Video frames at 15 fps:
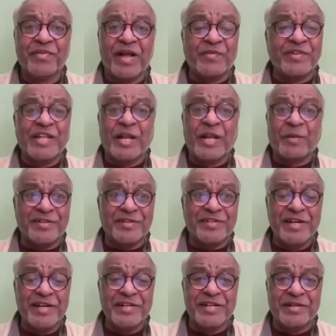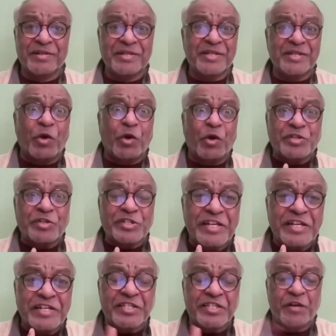After that presentation,
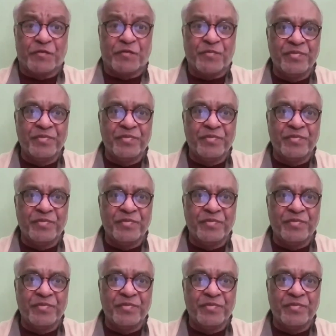thousands of